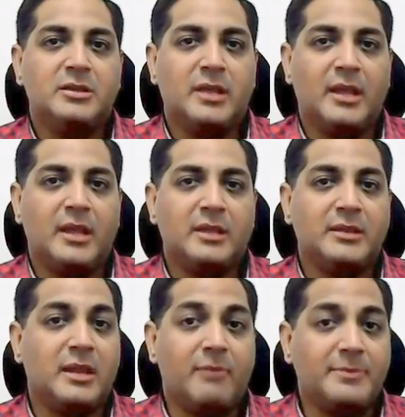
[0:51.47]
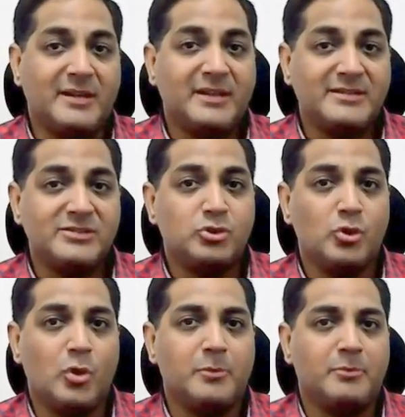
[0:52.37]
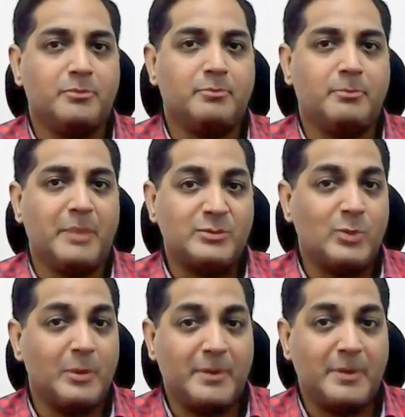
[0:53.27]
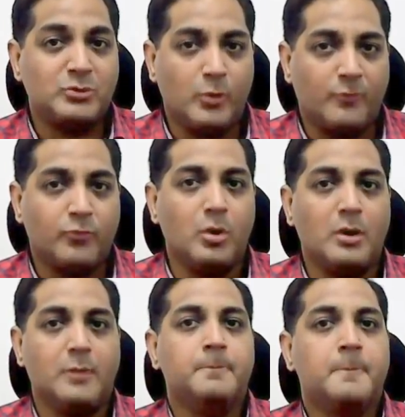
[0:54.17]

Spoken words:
their website doesn't show on page 1, page 2 of Google,